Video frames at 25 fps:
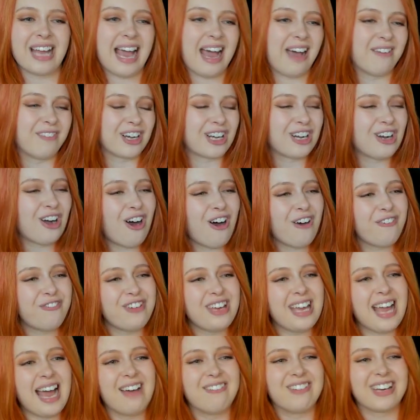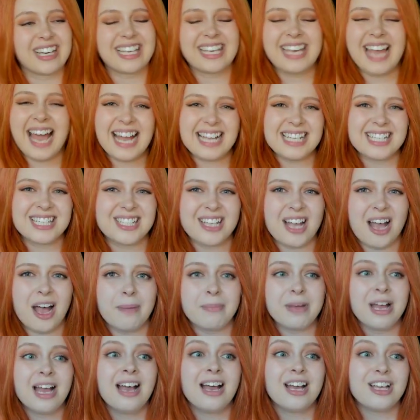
have a coffee, have a catch up.